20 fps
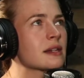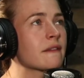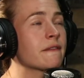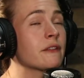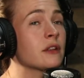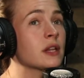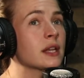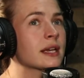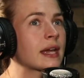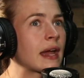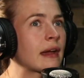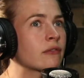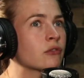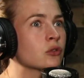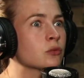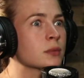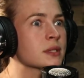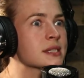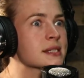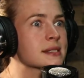is I feel like
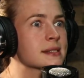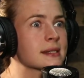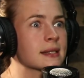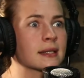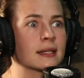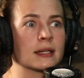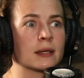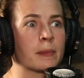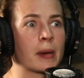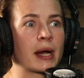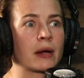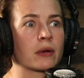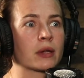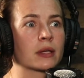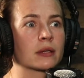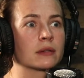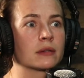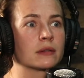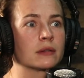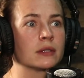everyone's thinking
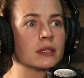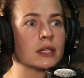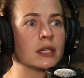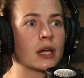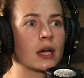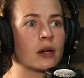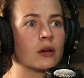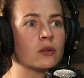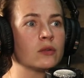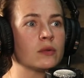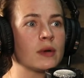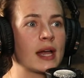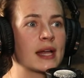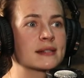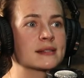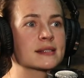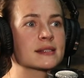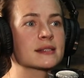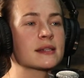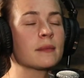about it, you know?
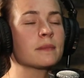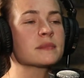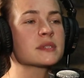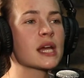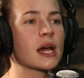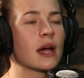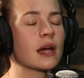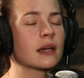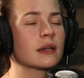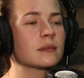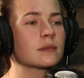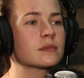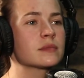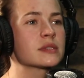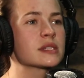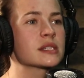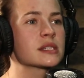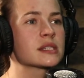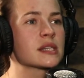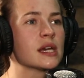And
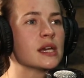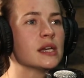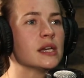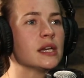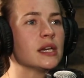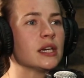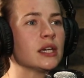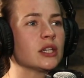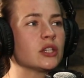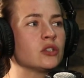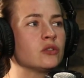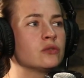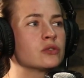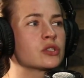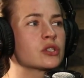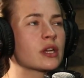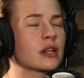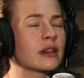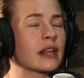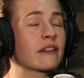sometimes you
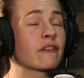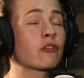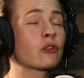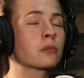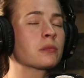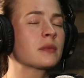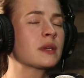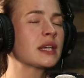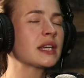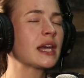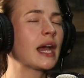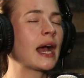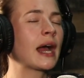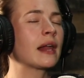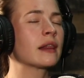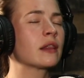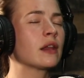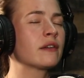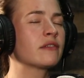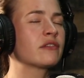just, like, for me,
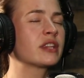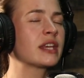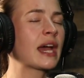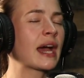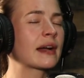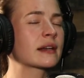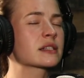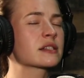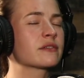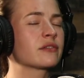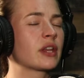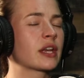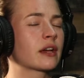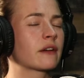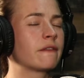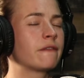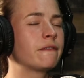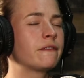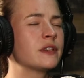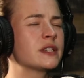I love the act of,
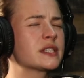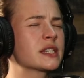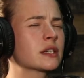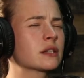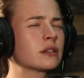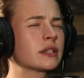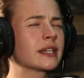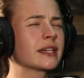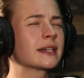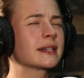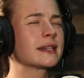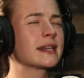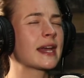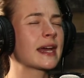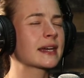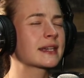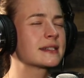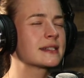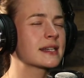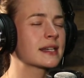like, physically
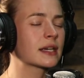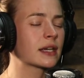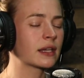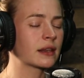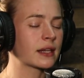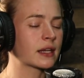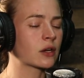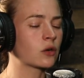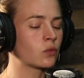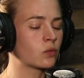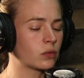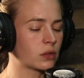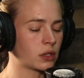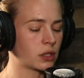connecting and, like,